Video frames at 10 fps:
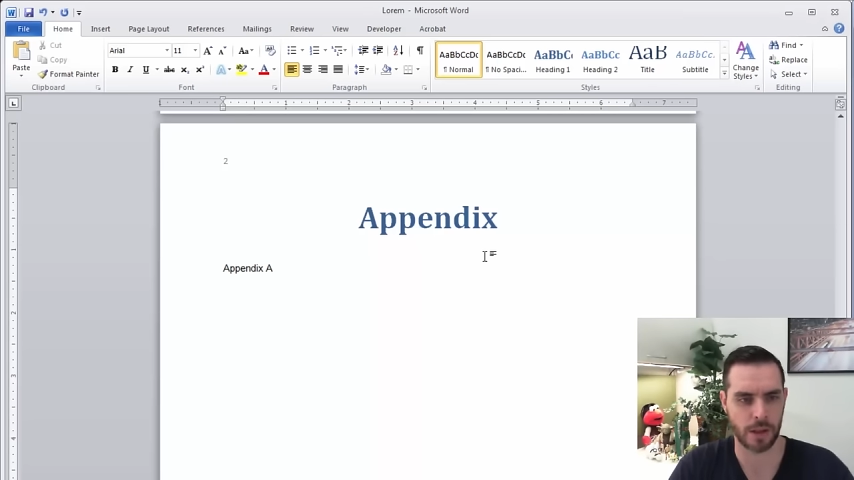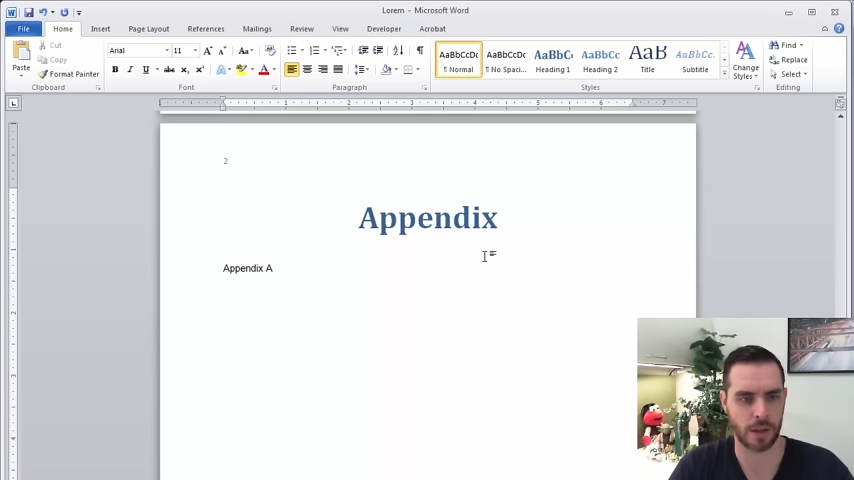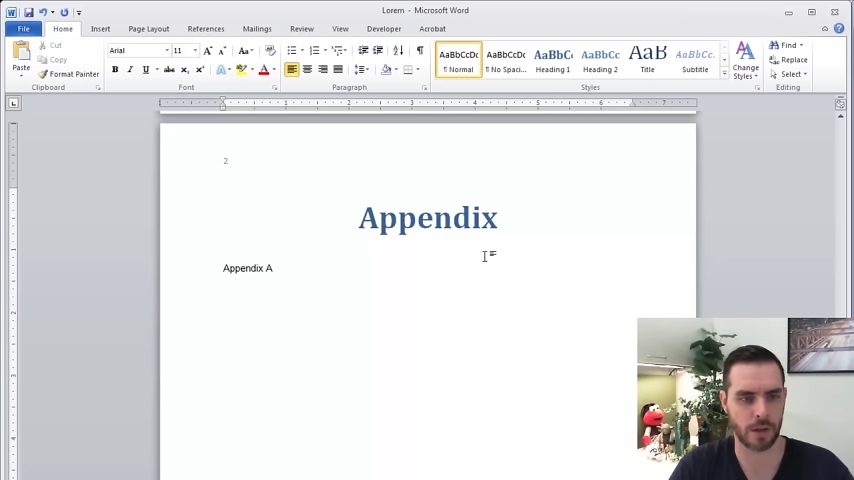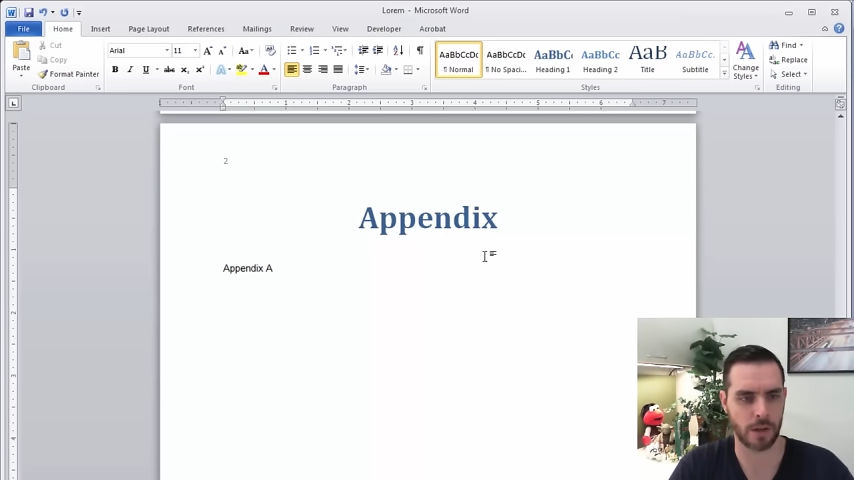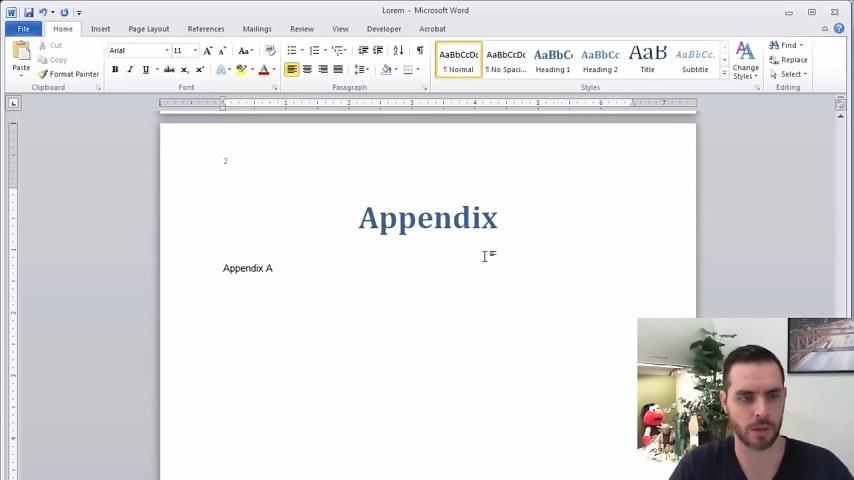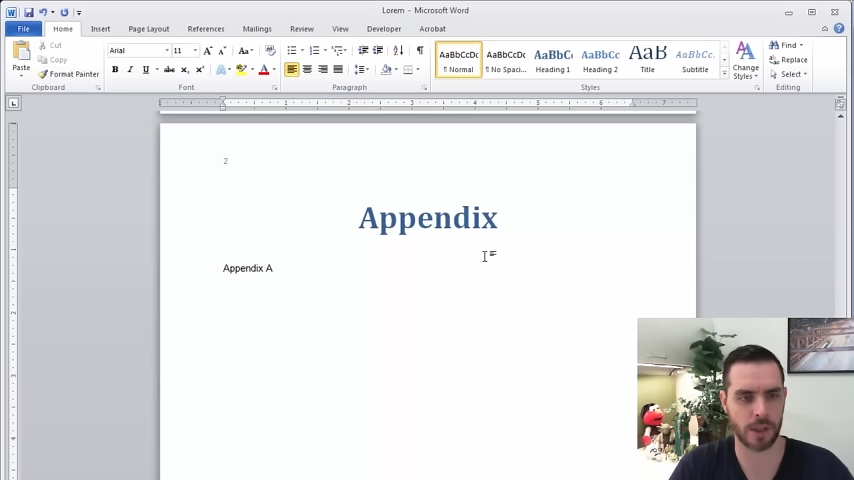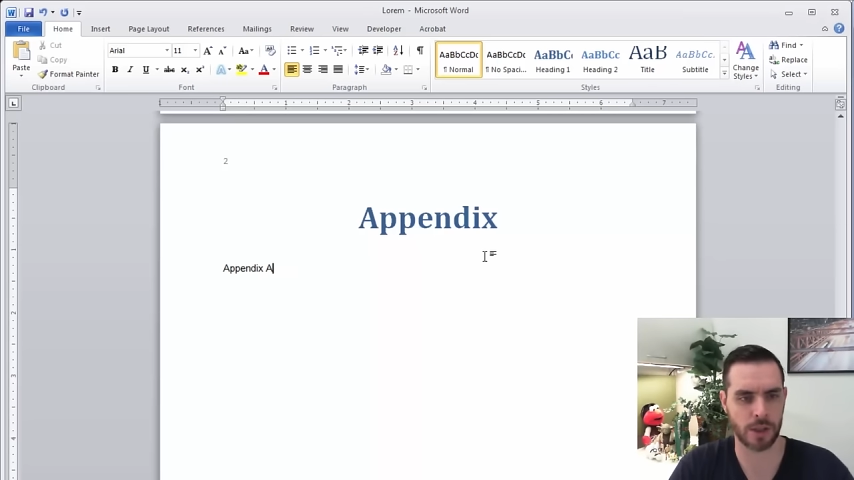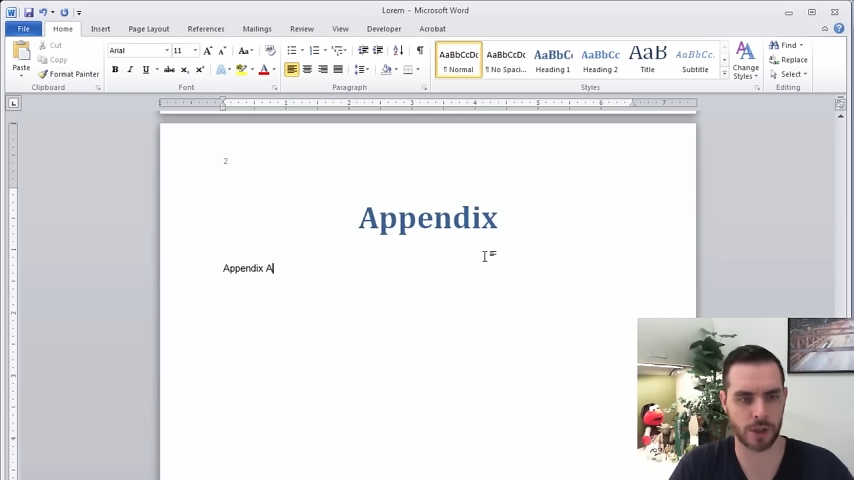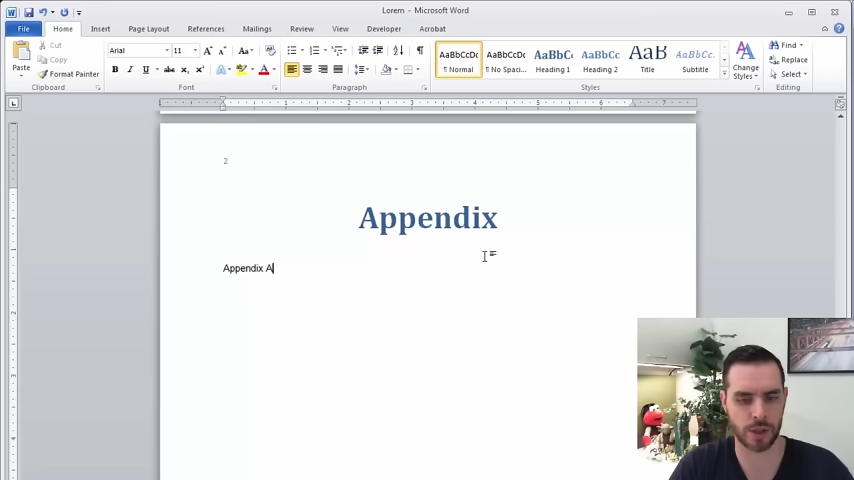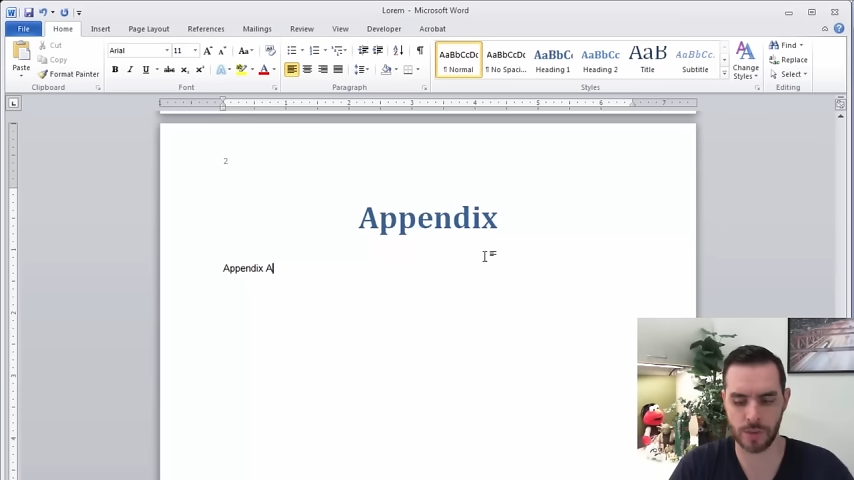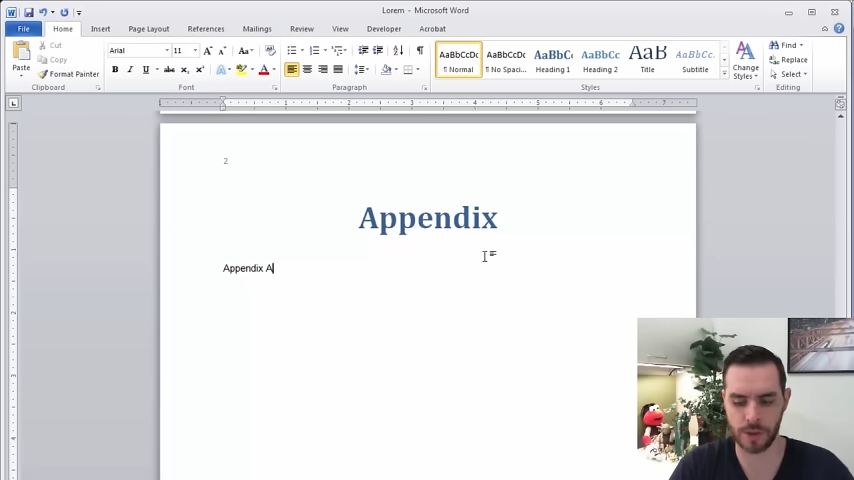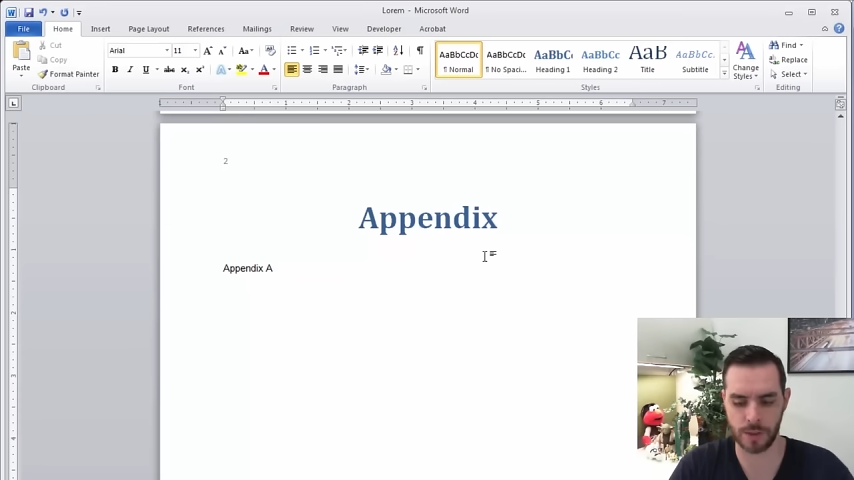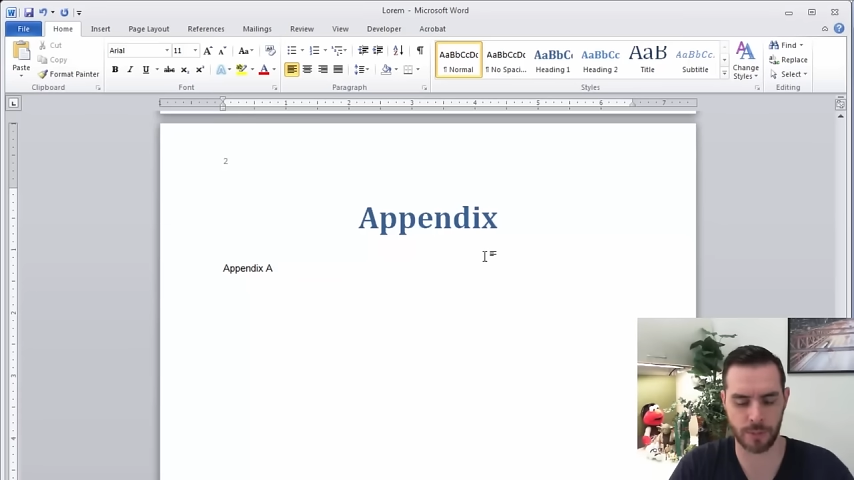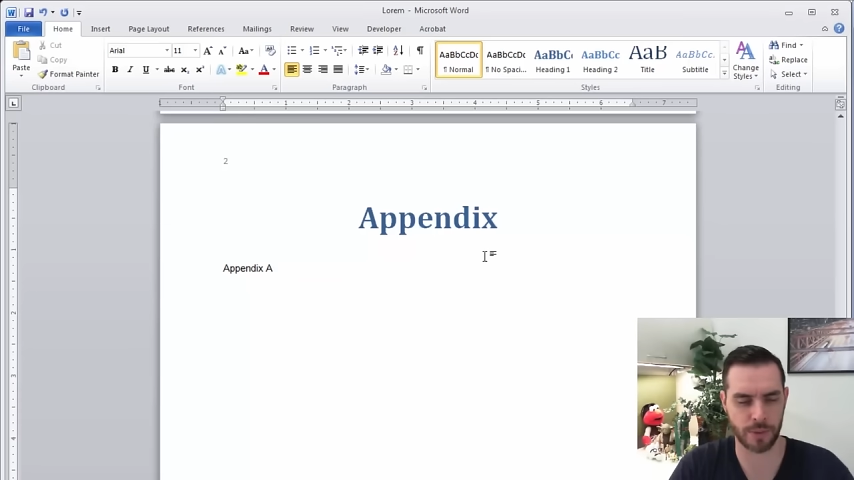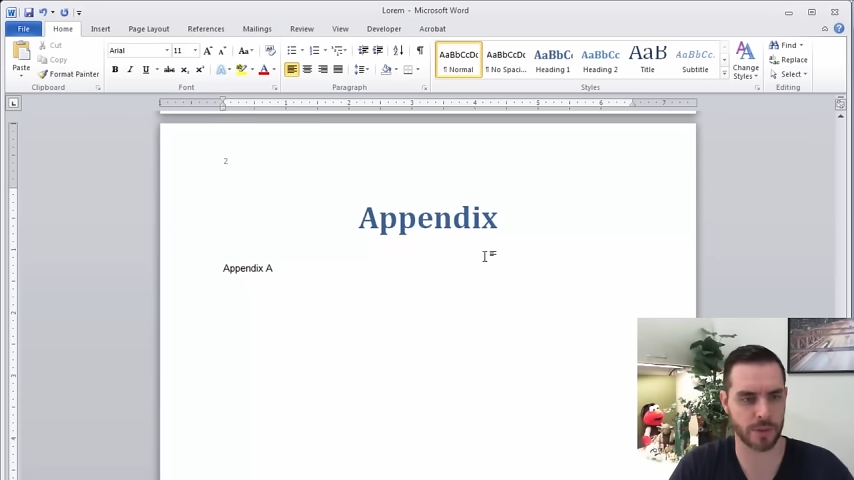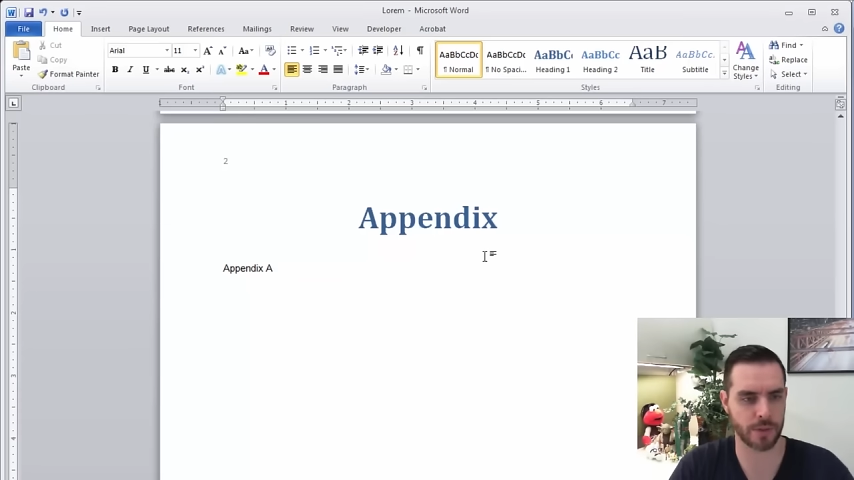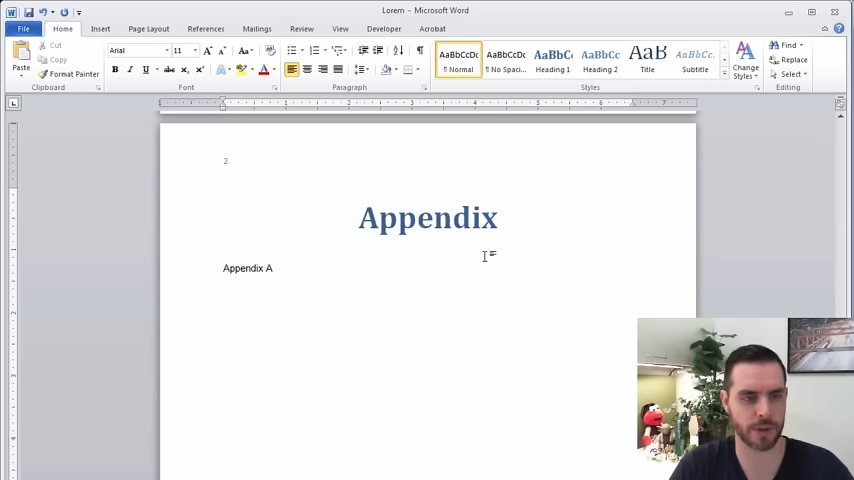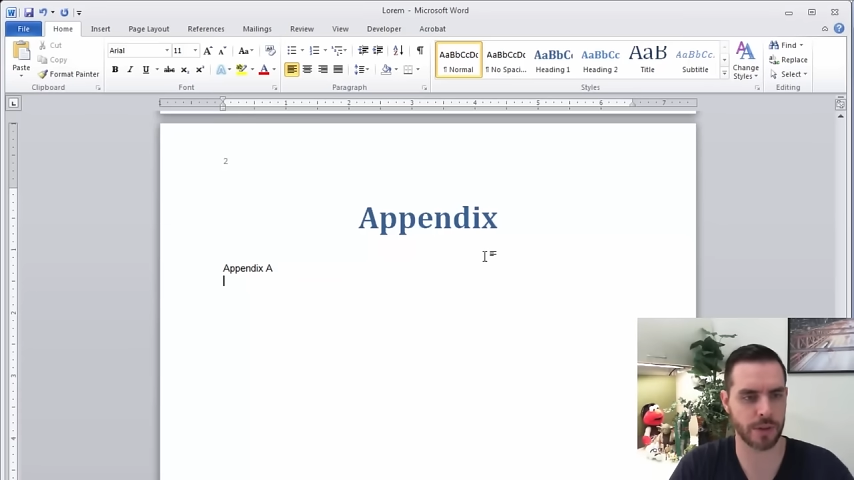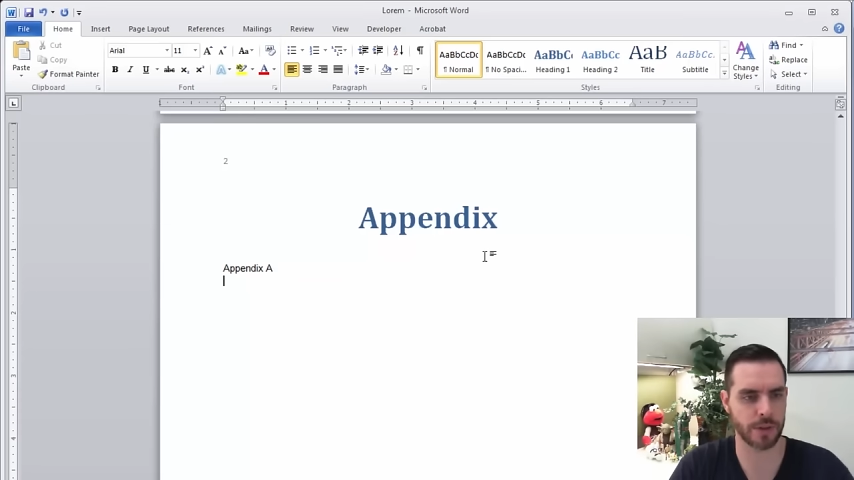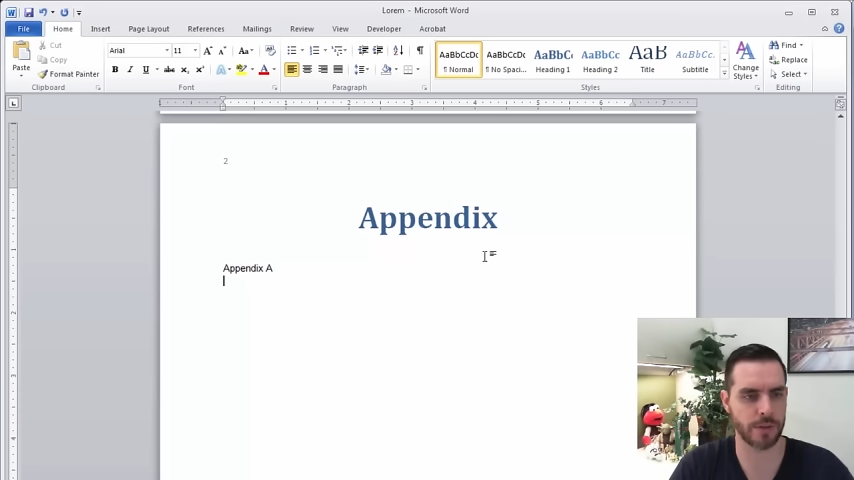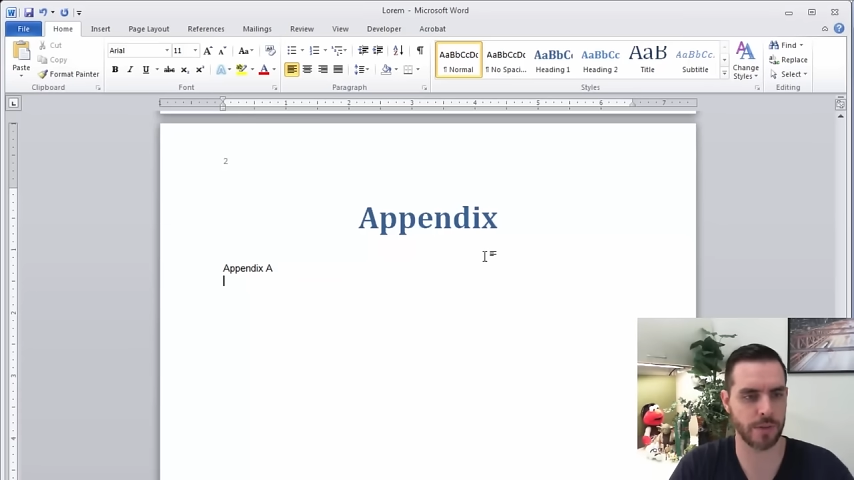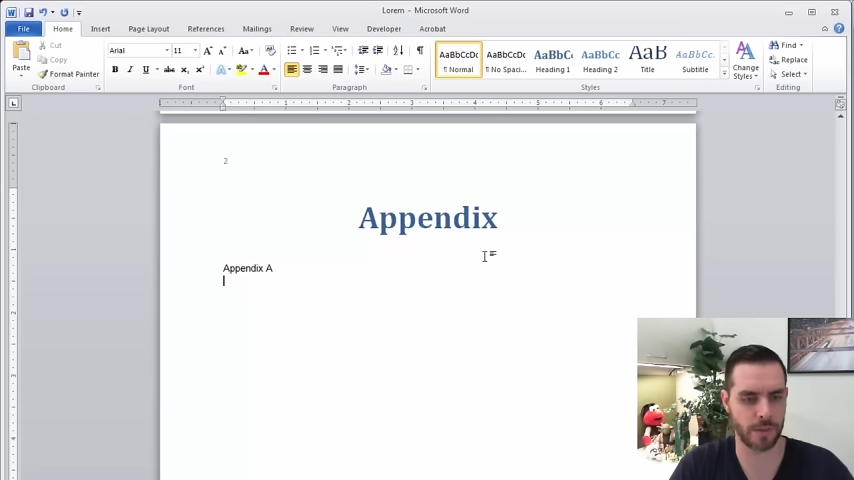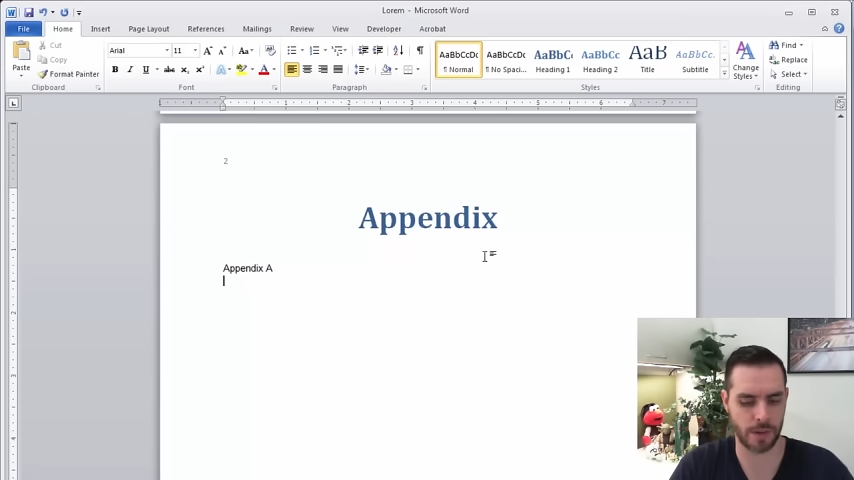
And I'll hold the shift and press return.